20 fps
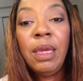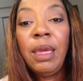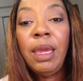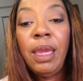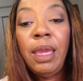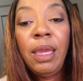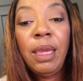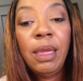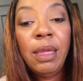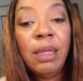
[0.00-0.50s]

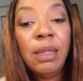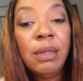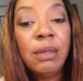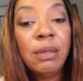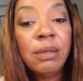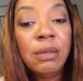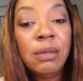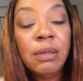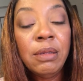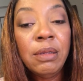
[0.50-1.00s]
and
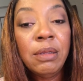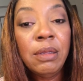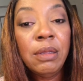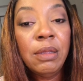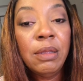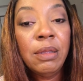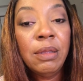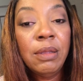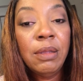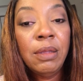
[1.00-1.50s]

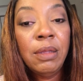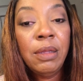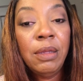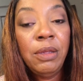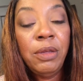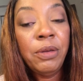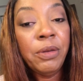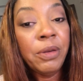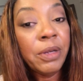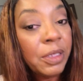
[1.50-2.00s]

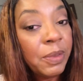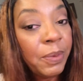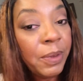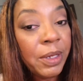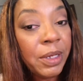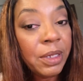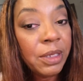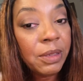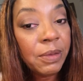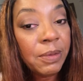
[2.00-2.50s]
your
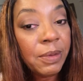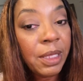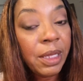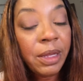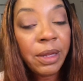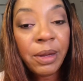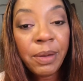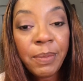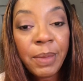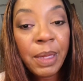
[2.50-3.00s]
experience with the
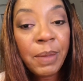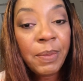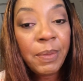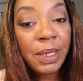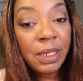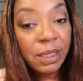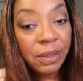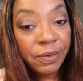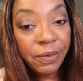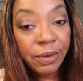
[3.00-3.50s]
hair may be
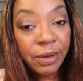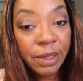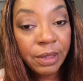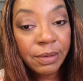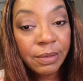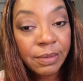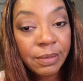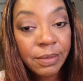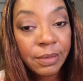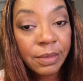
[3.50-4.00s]
different,
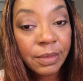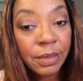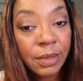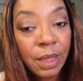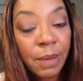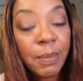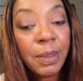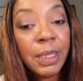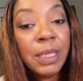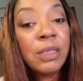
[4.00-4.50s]

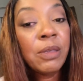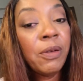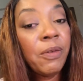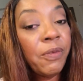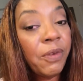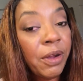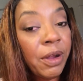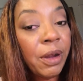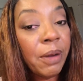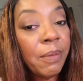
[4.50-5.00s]
but so
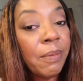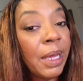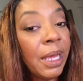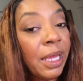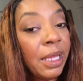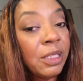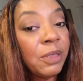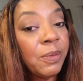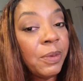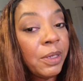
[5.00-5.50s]
far my
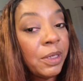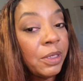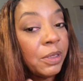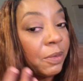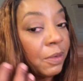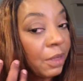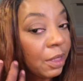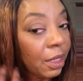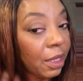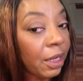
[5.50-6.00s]
experience
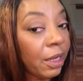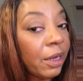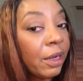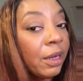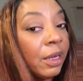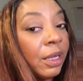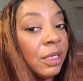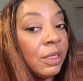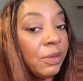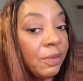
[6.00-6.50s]
with the hair
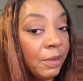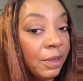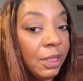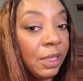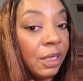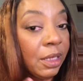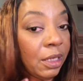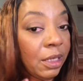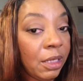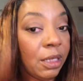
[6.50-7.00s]
is
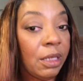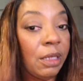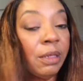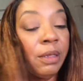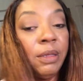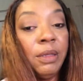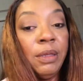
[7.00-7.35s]
really good.